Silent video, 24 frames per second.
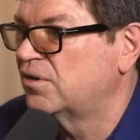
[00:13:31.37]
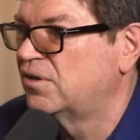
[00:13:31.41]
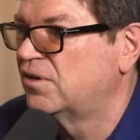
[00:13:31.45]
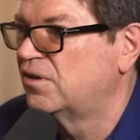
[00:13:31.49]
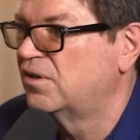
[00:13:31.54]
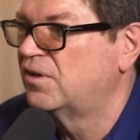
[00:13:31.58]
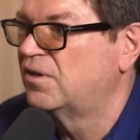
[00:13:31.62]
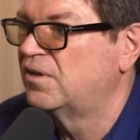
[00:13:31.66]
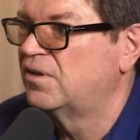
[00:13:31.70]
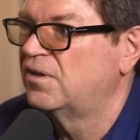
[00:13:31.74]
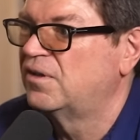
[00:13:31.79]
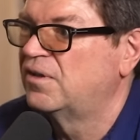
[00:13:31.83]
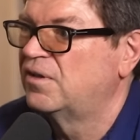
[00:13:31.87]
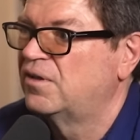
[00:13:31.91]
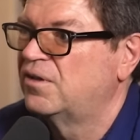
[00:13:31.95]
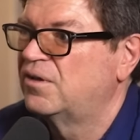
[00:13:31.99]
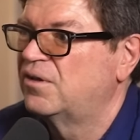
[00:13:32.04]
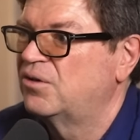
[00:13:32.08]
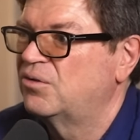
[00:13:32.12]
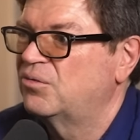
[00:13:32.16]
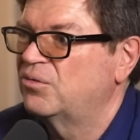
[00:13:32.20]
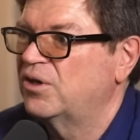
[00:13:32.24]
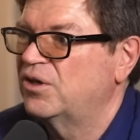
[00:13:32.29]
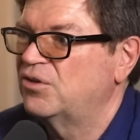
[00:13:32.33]
Mm-hmm.
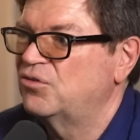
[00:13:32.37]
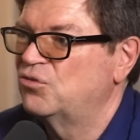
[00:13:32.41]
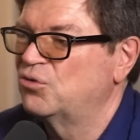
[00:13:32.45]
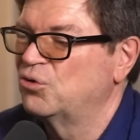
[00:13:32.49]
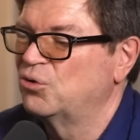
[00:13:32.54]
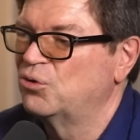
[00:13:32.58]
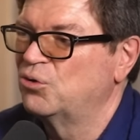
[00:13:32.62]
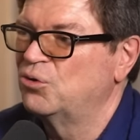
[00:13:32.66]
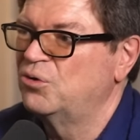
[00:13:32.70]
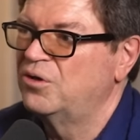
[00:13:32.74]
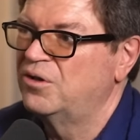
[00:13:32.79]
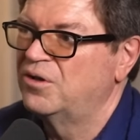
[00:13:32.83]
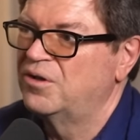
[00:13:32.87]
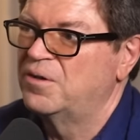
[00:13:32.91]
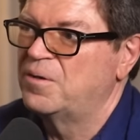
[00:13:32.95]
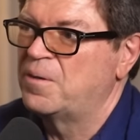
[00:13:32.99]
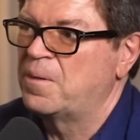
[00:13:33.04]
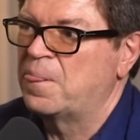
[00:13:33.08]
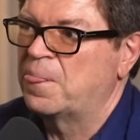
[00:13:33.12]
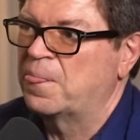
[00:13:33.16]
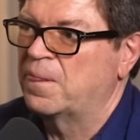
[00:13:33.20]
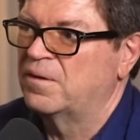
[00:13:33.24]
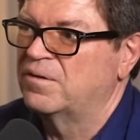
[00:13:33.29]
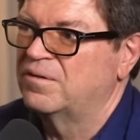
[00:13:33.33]
Right? So
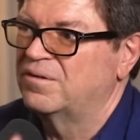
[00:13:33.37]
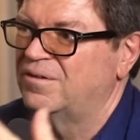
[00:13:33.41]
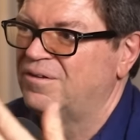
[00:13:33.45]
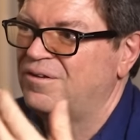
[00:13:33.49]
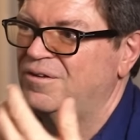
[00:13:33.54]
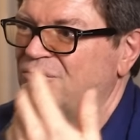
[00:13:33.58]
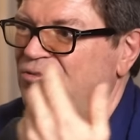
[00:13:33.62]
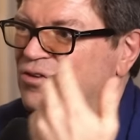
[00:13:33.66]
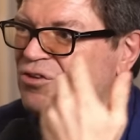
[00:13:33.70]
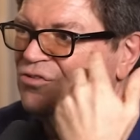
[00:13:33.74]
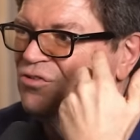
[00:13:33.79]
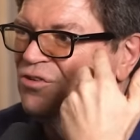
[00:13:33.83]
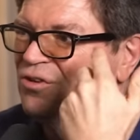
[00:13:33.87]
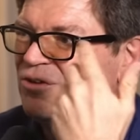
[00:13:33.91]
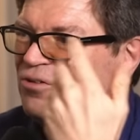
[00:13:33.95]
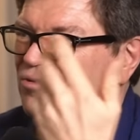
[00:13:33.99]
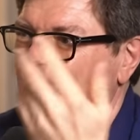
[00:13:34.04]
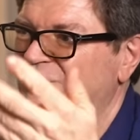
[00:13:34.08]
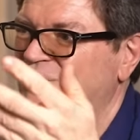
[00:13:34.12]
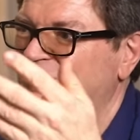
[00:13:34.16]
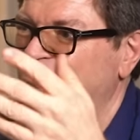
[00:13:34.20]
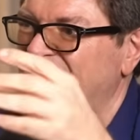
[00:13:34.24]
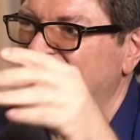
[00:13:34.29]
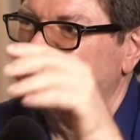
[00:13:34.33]
if it's
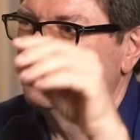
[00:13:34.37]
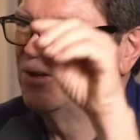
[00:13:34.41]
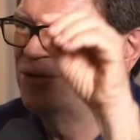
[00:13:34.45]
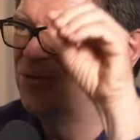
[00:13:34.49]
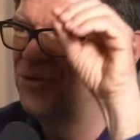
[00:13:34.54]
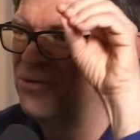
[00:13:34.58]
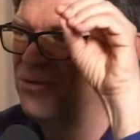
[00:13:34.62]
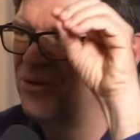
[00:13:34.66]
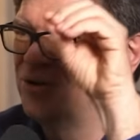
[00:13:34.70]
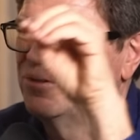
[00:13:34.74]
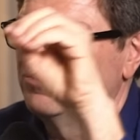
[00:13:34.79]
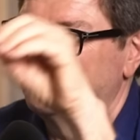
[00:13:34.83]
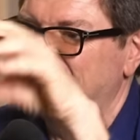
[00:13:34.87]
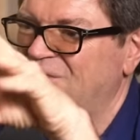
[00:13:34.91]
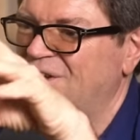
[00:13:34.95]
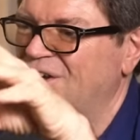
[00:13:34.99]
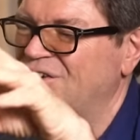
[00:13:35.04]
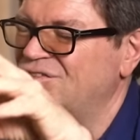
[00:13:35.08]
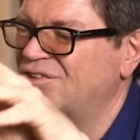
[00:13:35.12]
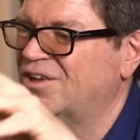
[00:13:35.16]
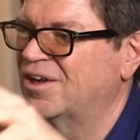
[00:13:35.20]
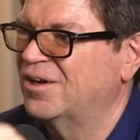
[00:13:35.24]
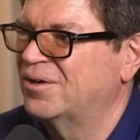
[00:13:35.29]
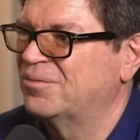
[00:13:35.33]
a, you know, a
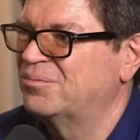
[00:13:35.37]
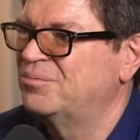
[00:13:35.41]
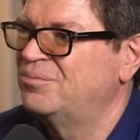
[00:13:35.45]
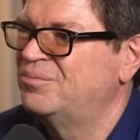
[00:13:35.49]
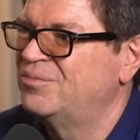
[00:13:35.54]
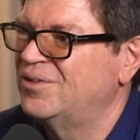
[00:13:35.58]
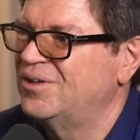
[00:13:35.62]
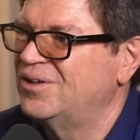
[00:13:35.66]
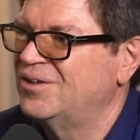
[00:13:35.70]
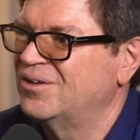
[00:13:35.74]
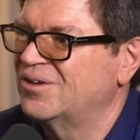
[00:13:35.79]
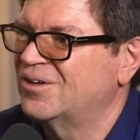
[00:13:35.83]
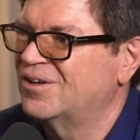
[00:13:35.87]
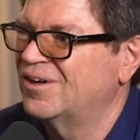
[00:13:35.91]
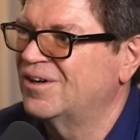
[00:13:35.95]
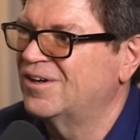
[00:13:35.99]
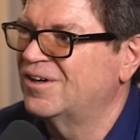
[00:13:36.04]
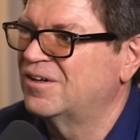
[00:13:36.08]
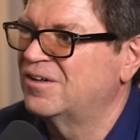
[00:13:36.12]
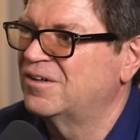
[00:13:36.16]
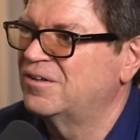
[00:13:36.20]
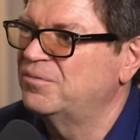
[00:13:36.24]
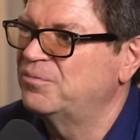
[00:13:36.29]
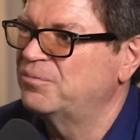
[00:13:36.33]
dash cam in a
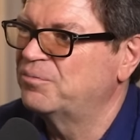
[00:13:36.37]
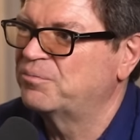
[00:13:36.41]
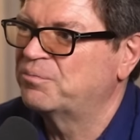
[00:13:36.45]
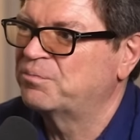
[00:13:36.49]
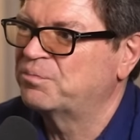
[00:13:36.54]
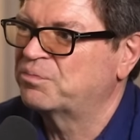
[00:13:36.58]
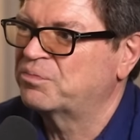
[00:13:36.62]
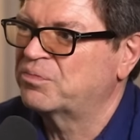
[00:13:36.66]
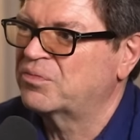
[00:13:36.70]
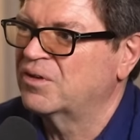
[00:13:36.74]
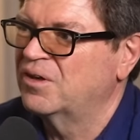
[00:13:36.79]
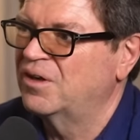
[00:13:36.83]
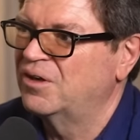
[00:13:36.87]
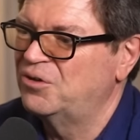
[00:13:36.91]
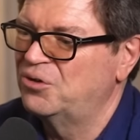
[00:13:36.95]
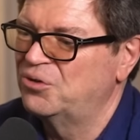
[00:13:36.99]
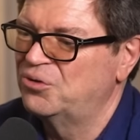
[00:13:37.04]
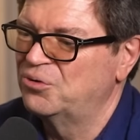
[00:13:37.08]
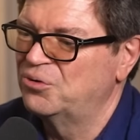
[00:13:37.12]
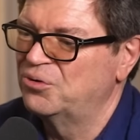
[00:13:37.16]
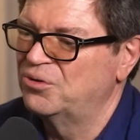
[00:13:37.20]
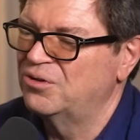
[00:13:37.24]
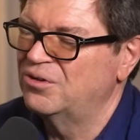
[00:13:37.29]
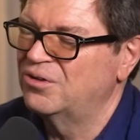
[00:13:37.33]
car and you
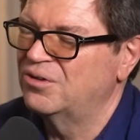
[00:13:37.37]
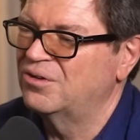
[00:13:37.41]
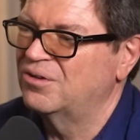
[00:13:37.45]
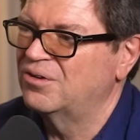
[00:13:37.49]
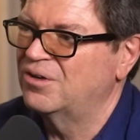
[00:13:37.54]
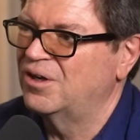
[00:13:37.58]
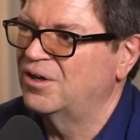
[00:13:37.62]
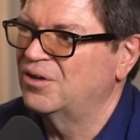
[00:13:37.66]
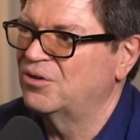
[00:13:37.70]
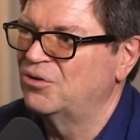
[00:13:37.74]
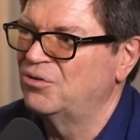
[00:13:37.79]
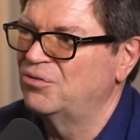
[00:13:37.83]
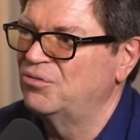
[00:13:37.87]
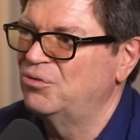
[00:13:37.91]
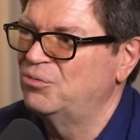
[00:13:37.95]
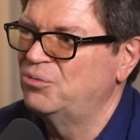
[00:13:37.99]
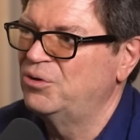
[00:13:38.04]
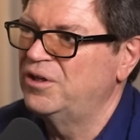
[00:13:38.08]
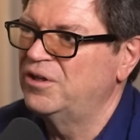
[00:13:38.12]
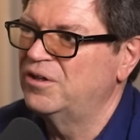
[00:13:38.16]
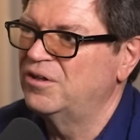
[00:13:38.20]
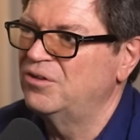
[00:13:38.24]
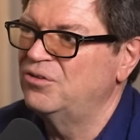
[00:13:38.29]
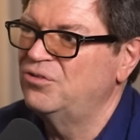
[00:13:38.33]
know the angle of the
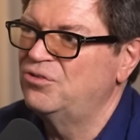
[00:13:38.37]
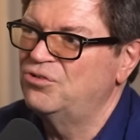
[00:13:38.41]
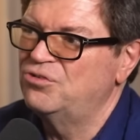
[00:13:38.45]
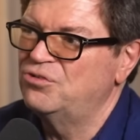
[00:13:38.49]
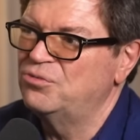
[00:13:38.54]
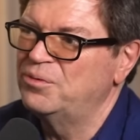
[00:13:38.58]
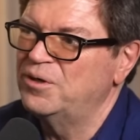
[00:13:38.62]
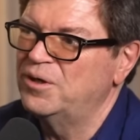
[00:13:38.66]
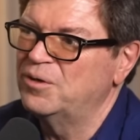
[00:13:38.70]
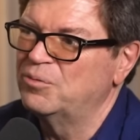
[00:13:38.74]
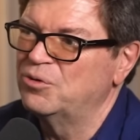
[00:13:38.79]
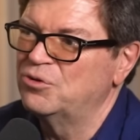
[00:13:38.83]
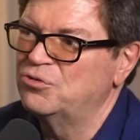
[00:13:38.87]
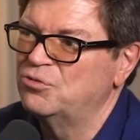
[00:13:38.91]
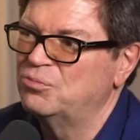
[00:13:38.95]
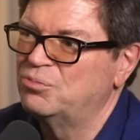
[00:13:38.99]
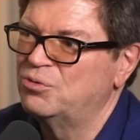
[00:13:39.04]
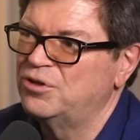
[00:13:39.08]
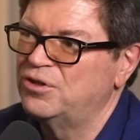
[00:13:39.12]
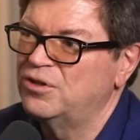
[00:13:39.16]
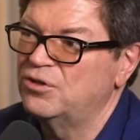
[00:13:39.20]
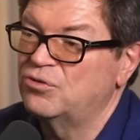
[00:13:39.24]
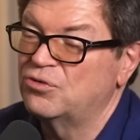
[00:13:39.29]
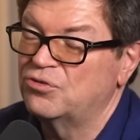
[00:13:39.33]
wheel, you should be able to
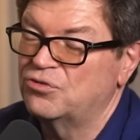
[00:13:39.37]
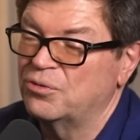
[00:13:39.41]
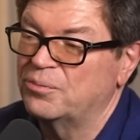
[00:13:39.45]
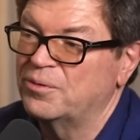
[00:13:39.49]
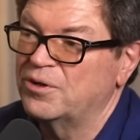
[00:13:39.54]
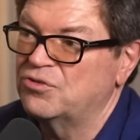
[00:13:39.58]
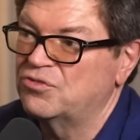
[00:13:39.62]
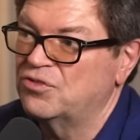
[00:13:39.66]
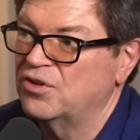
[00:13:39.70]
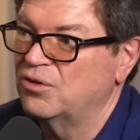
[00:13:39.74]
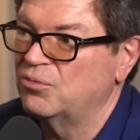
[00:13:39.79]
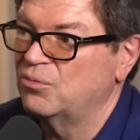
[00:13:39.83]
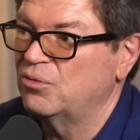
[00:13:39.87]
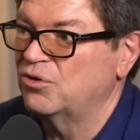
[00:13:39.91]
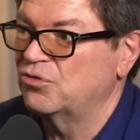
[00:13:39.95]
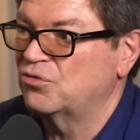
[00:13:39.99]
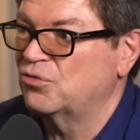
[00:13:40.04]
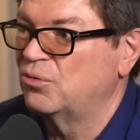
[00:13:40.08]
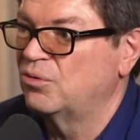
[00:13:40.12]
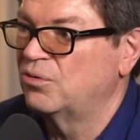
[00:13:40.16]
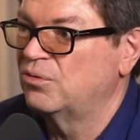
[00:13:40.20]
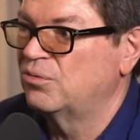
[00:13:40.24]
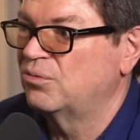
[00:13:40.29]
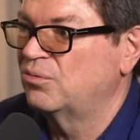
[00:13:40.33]
predict to some extent what's
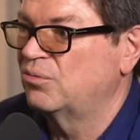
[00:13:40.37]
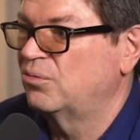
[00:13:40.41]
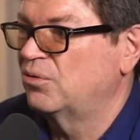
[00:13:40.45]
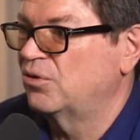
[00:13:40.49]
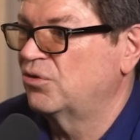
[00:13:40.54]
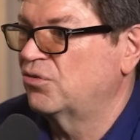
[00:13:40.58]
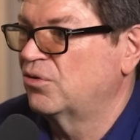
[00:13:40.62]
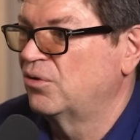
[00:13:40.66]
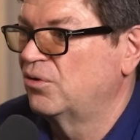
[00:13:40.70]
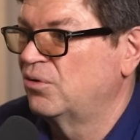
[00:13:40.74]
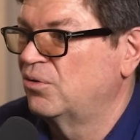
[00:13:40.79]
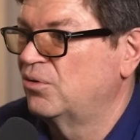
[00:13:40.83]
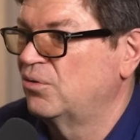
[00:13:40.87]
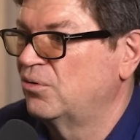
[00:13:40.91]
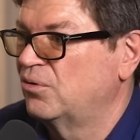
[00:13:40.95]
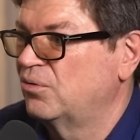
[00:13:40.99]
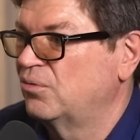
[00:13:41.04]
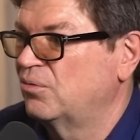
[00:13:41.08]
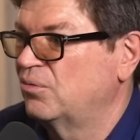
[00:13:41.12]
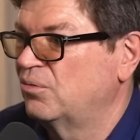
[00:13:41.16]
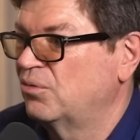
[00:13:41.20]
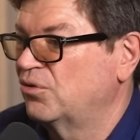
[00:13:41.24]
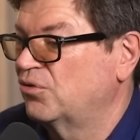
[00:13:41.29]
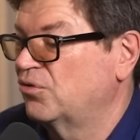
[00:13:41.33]
going what's going to go
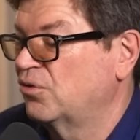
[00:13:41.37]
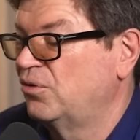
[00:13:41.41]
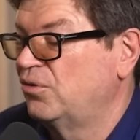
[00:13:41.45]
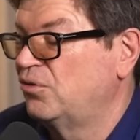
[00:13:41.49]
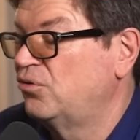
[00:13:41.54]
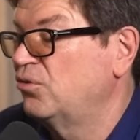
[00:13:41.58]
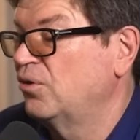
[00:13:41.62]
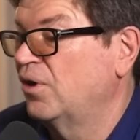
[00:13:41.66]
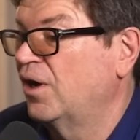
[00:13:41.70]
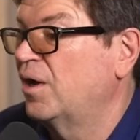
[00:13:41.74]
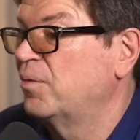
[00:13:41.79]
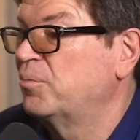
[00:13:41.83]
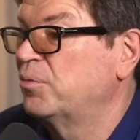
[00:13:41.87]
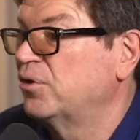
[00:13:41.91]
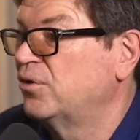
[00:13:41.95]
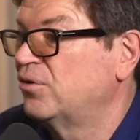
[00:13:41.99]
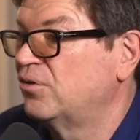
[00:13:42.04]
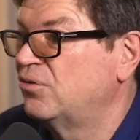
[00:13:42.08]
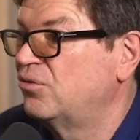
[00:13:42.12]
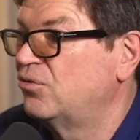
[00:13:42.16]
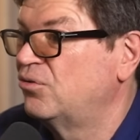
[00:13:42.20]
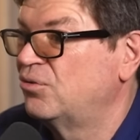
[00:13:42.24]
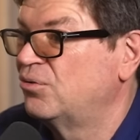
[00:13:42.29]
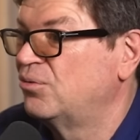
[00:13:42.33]
what's going to
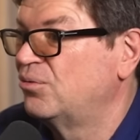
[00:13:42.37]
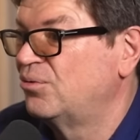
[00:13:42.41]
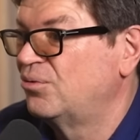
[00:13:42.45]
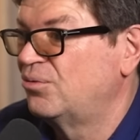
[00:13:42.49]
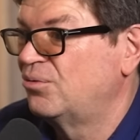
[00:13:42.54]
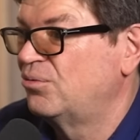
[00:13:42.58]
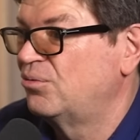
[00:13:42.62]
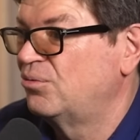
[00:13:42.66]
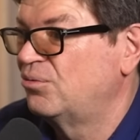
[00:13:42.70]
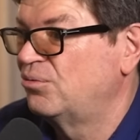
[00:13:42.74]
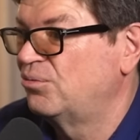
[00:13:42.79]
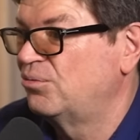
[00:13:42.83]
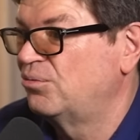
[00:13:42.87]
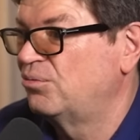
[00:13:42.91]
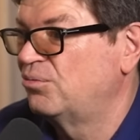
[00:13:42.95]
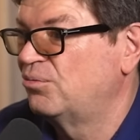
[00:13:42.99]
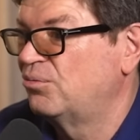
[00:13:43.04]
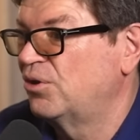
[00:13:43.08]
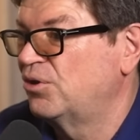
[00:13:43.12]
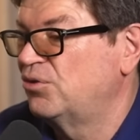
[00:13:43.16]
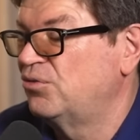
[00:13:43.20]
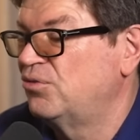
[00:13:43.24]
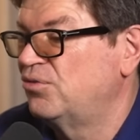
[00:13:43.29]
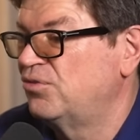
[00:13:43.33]
happen to
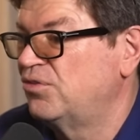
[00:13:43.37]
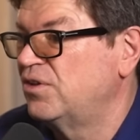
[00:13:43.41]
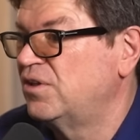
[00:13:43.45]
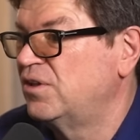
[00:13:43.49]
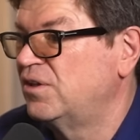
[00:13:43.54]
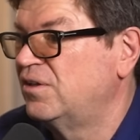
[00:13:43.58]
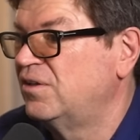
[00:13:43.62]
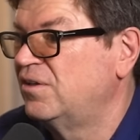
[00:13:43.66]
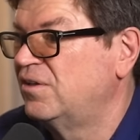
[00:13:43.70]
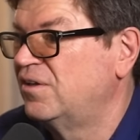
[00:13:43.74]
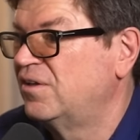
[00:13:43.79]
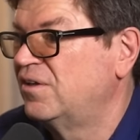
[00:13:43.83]
what you see.